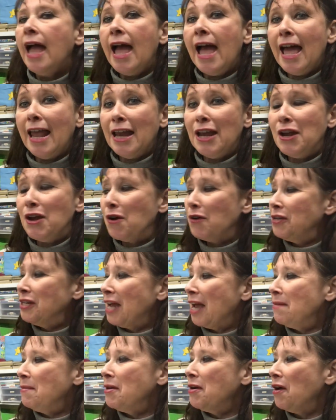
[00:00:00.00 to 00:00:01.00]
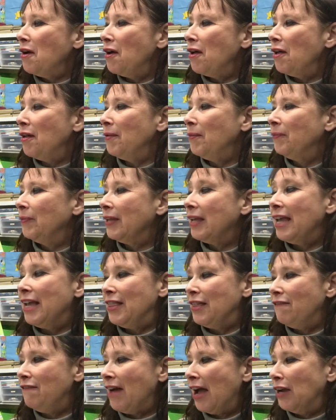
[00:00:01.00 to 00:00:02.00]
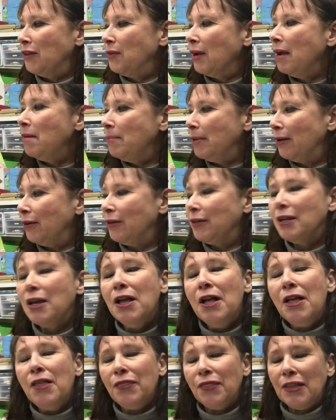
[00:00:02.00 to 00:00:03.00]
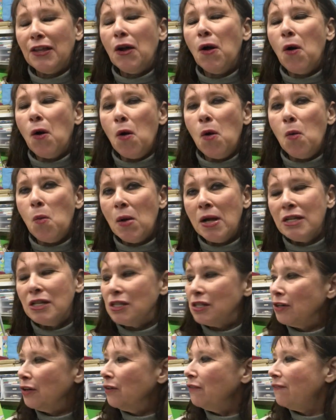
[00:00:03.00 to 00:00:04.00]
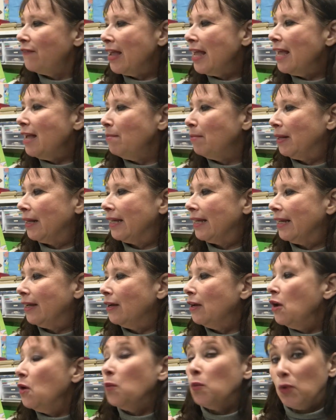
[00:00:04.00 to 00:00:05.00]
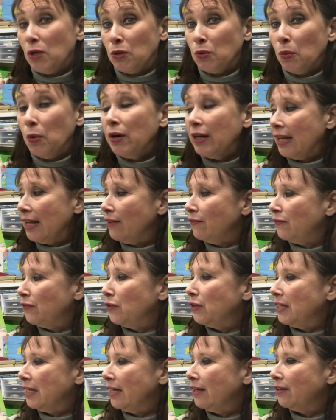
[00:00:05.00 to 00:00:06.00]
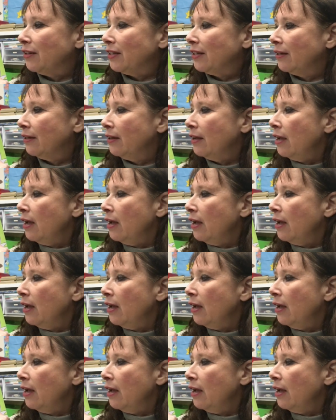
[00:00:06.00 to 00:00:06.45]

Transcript: And in no time at all, in the factory I built, the whole Once-ler family was working full tilt.